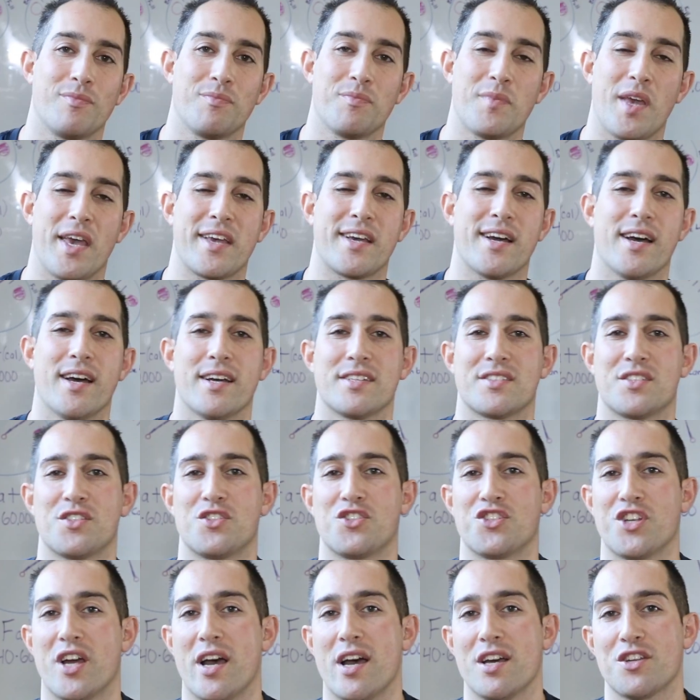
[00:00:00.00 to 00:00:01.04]
Hey guys, it's
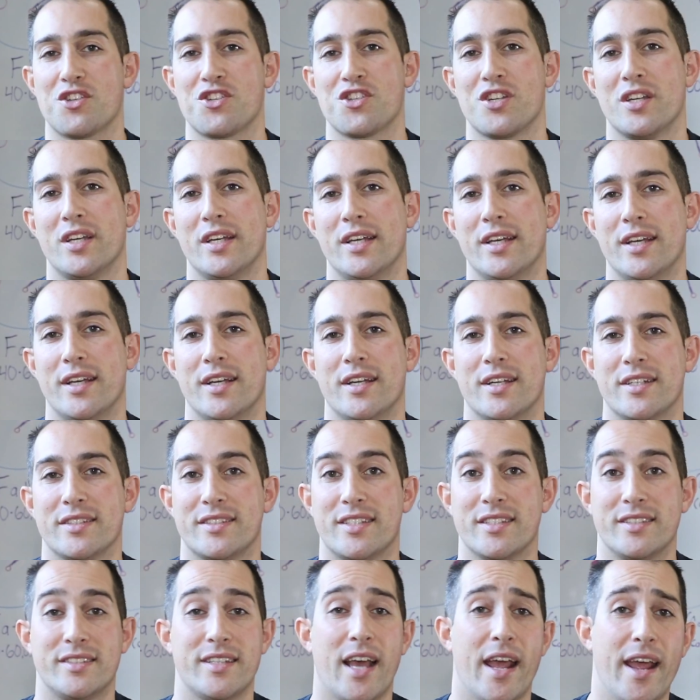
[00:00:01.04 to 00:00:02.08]
Josh.
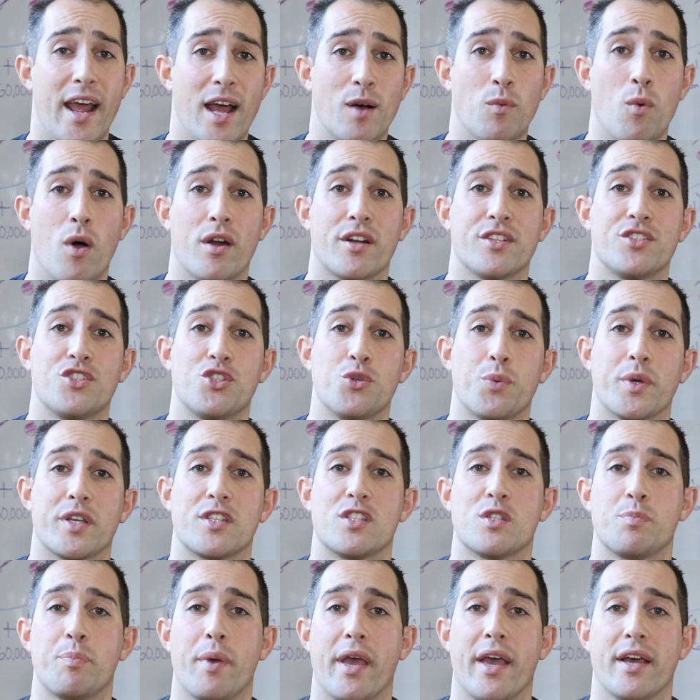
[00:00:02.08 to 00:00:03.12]
Today I wanted to
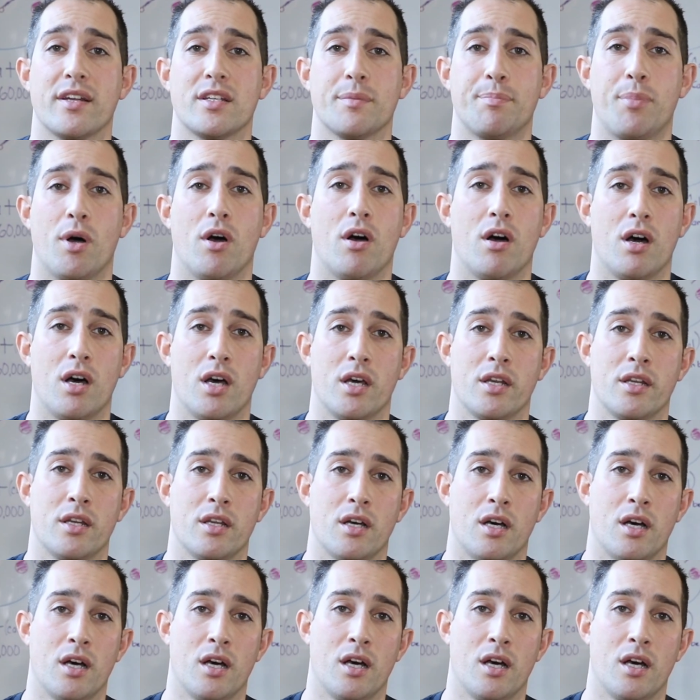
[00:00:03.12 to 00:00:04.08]
expand upon